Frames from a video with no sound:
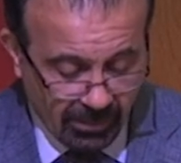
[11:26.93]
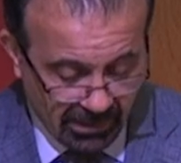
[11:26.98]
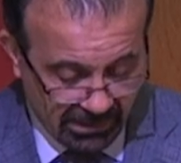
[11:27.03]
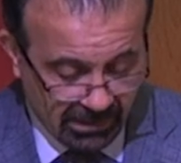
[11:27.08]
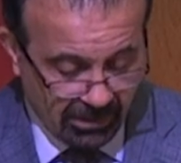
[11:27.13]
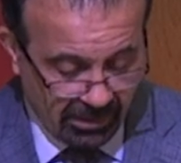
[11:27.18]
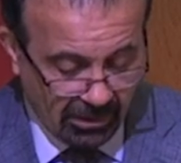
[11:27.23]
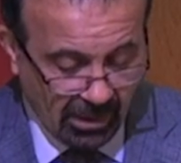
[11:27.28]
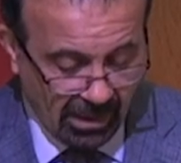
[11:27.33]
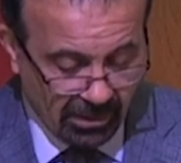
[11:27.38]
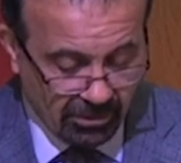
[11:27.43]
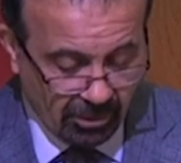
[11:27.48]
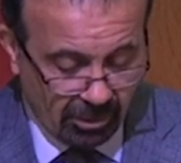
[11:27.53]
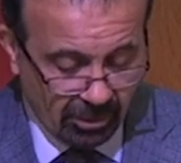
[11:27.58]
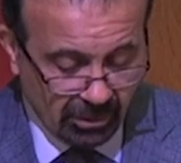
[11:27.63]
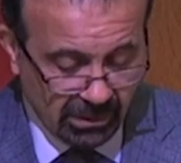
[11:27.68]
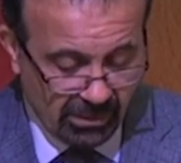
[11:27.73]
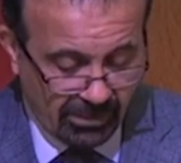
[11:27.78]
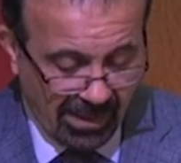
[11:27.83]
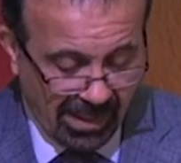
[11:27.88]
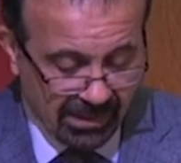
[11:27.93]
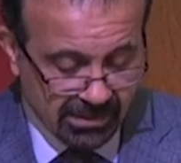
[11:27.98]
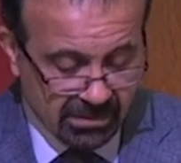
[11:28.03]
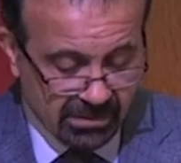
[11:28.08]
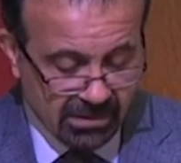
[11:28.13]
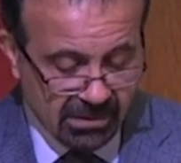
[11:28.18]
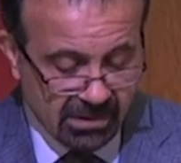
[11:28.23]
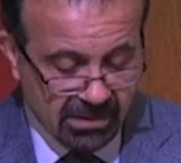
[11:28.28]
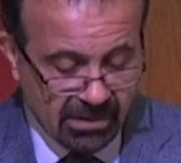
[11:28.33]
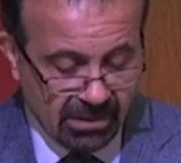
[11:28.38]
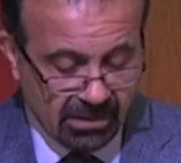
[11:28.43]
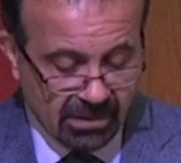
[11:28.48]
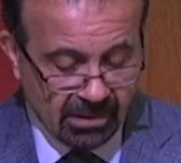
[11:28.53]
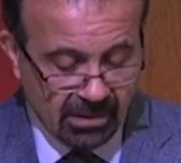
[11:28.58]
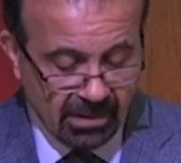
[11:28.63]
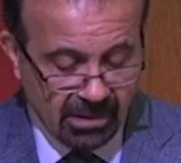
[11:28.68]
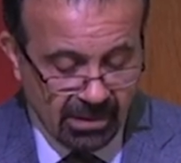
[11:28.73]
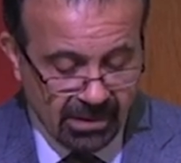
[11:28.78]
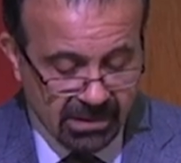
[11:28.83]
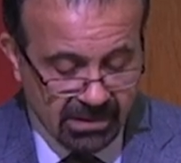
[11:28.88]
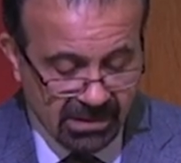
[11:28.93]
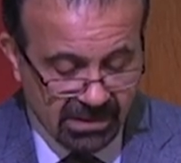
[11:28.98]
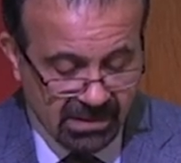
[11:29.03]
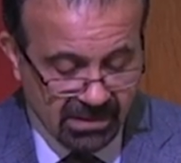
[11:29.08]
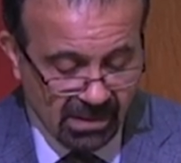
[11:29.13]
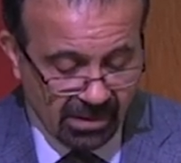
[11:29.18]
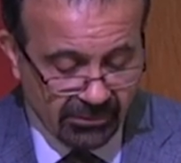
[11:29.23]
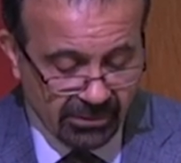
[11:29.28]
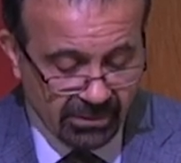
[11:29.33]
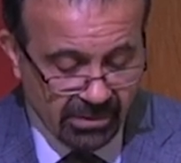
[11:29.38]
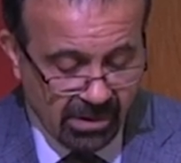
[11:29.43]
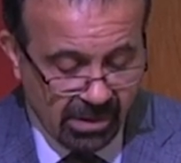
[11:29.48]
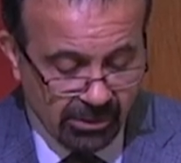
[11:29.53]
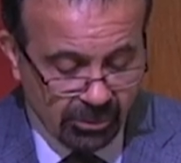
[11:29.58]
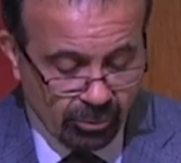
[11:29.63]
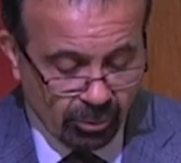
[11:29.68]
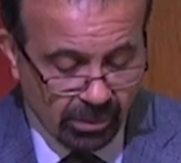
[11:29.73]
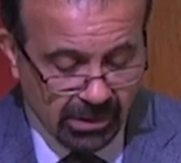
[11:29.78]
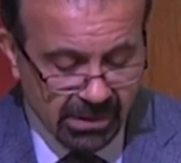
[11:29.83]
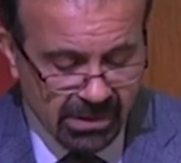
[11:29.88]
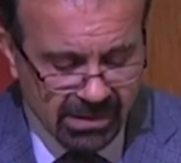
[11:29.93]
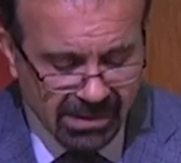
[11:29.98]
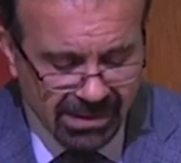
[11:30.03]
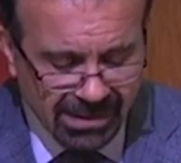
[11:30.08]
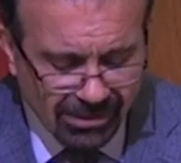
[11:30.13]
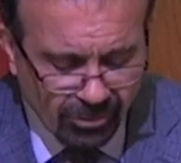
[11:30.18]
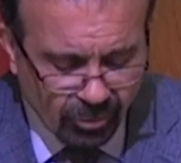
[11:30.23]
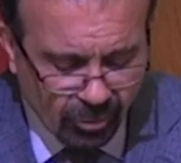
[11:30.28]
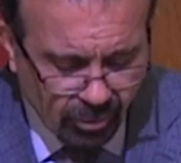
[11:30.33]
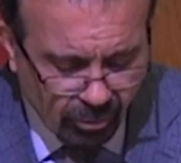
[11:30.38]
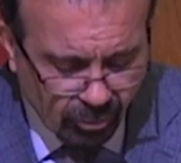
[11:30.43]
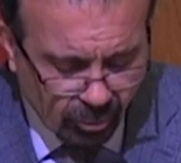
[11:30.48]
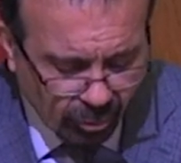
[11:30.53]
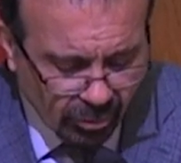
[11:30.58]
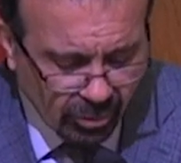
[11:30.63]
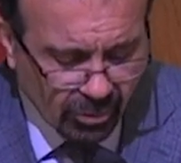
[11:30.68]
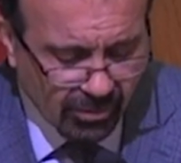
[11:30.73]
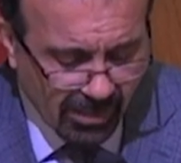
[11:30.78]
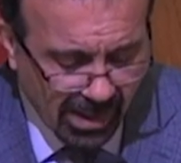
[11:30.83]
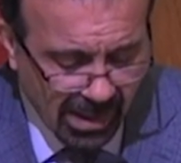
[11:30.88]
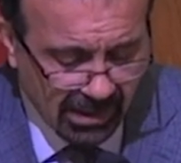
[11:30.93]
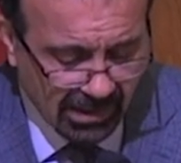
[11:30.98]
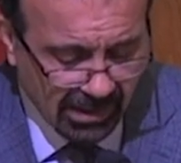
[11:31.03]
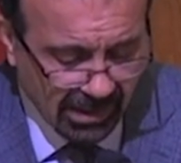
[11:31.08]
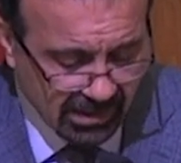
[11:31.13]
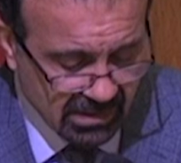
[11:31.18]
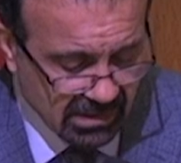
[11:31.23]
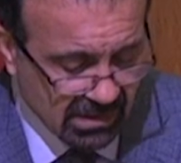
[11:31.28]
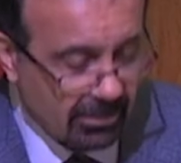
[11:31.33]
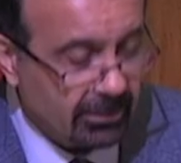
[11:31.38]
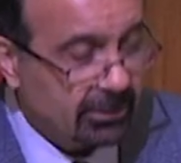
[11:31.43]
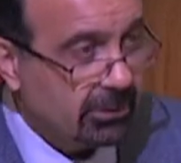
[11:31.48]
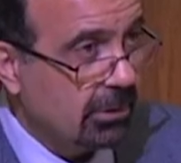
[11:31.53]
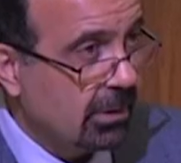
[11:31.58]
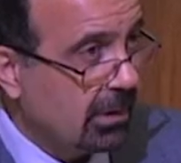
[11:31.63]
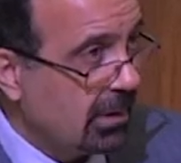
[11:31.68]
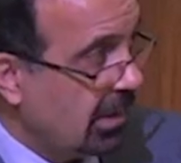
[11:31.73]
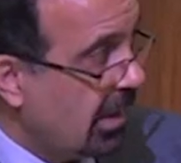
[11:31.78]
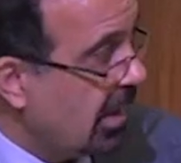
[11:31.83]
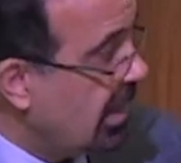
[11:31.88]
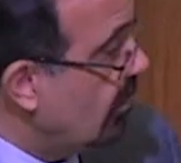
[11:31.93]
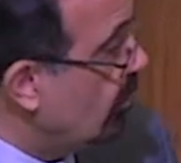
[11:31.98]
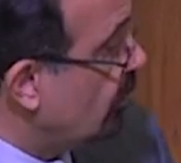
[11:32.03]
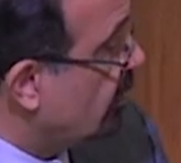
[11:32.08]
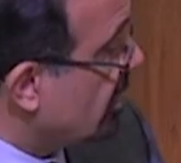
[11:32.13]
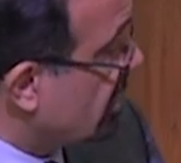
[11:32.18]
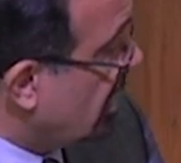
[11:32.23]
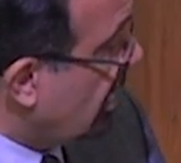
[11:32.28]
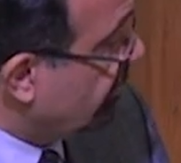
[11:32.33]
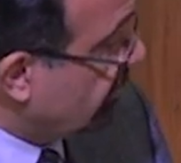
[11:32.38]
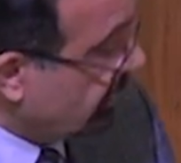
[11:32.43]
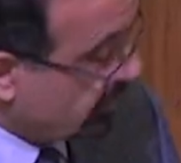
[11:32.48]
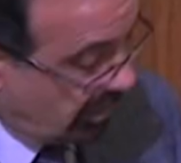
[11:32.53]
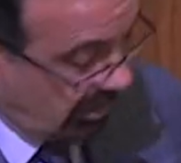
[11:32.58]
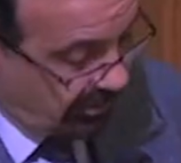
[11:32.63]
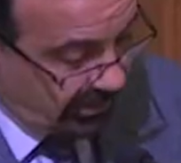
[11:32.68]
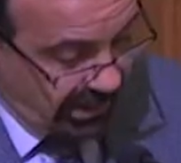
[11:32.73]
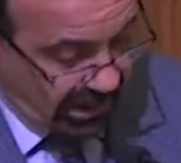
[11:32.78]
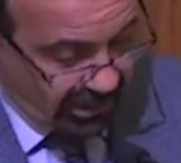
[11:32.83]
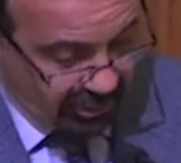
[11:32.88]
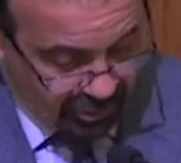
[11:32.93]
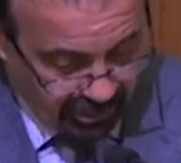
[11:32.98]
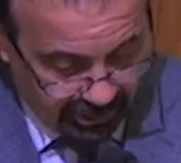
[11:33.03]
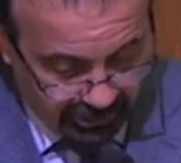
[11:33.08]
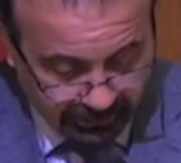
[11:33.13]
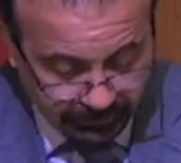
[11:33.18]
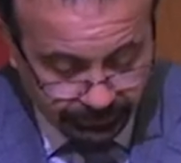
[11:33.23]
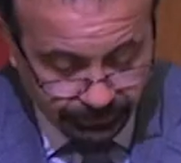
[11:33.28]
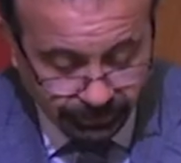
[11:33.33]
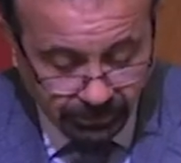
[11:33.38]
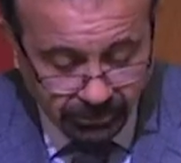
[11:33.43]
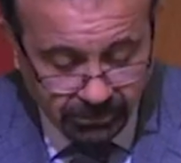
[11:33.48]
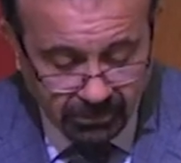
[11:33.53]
but that only Palestinians in the 67 territories could make a similar claim to self-determination.